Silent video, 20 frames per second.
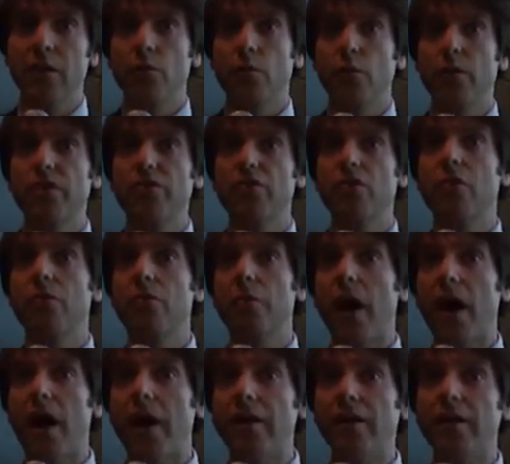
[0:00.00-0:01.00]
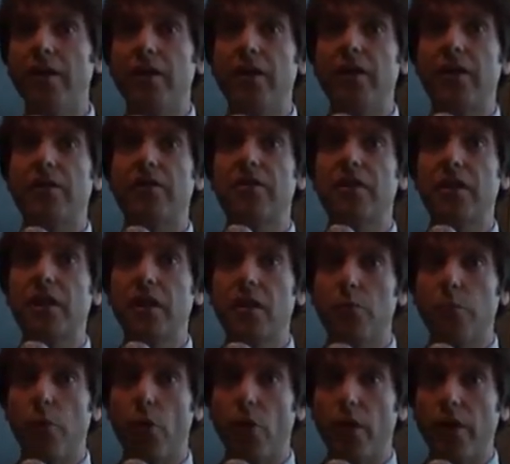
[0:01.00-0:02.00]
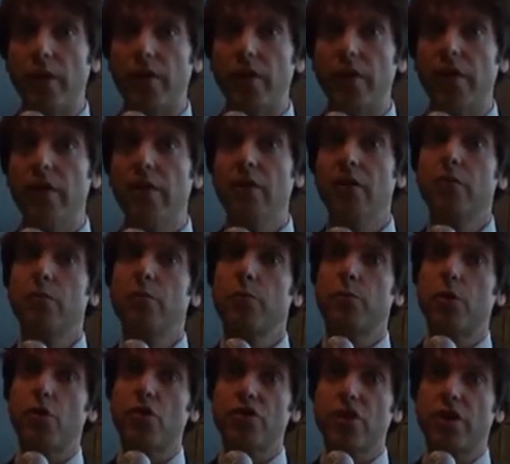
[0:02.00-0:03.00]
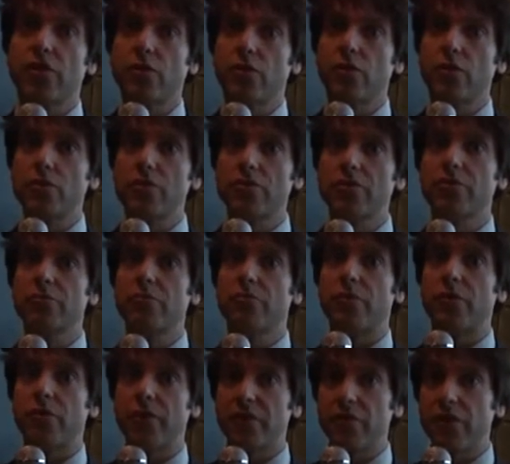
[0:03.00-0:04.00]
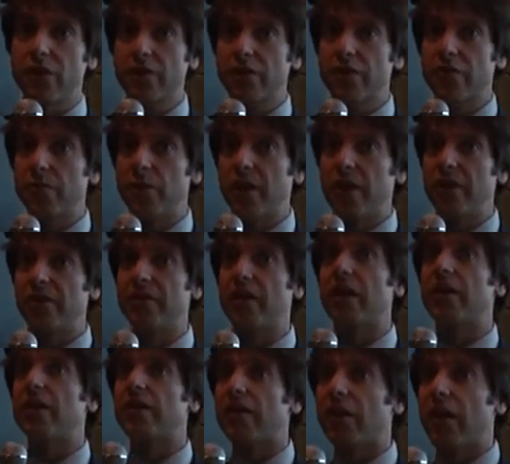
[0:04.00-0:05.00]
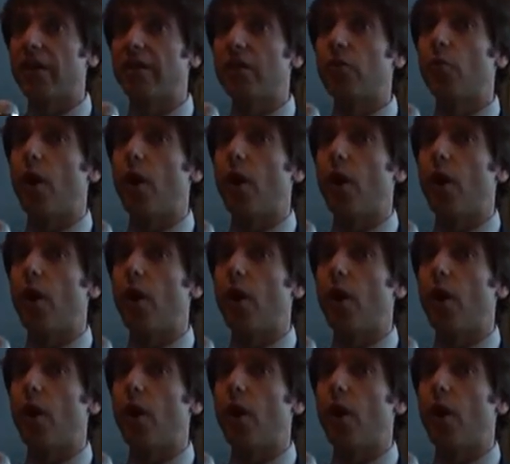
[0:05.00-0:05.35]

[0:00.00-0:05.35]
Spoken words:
which combine in a single point projectors, professional displays, and interactive